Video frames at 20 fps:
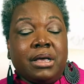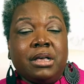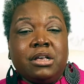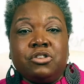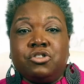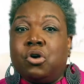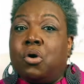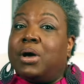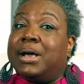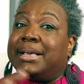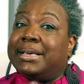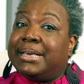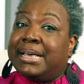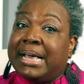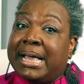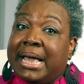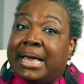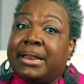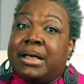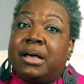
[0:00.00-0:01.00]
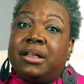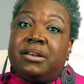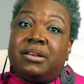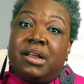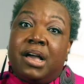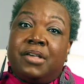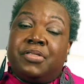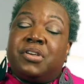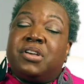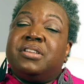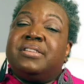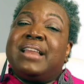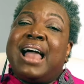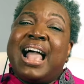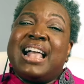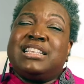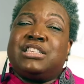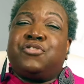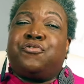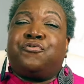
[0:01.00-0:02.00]
So again, another
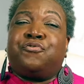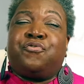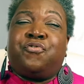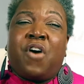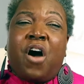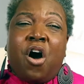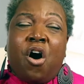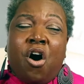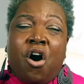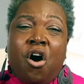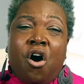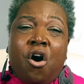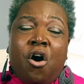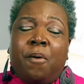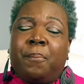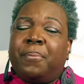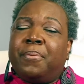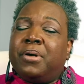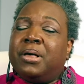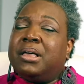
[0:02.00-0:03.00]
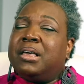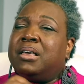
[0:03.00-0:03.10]
nice fall,